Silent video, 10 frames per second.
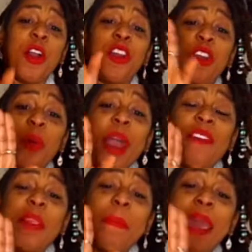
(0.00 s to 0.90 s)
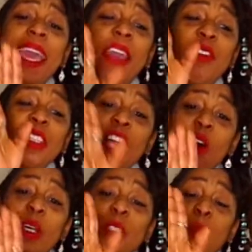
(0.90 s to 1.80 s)
you have to make, as
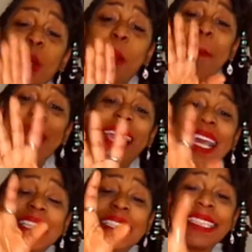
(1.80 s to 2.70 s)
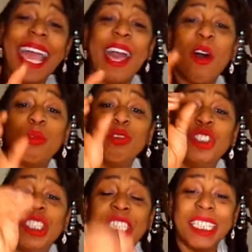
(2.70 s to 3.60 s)
long as we're making
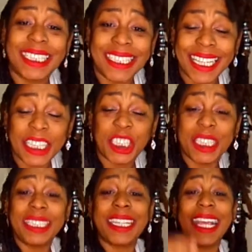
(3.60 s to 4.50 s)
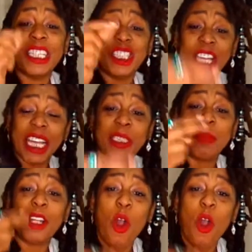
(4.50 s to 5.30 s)
sound decisions and judgment